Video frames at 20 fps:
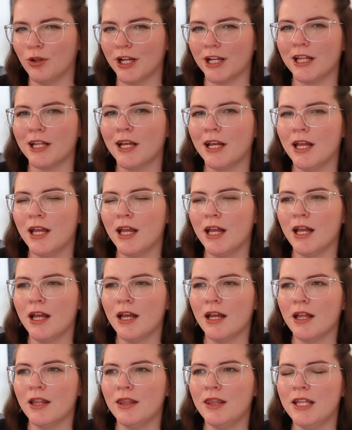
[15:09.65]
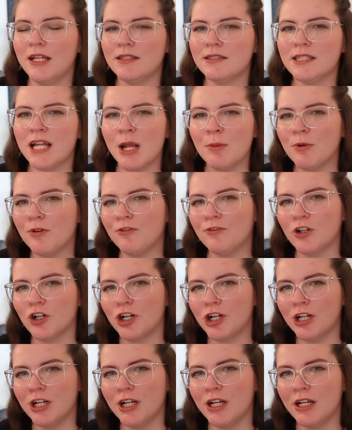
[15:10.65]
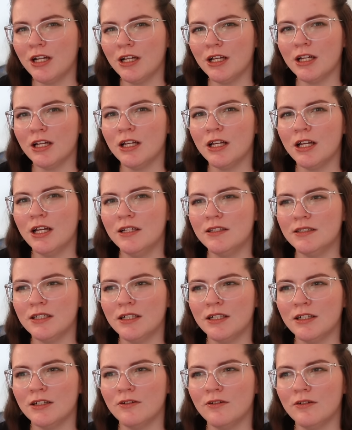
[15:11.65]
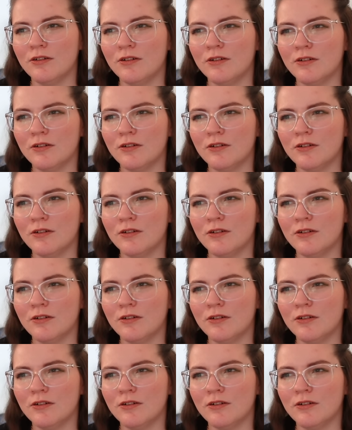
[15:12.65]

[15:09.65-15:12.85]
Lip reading: Like, this type of flirting isn't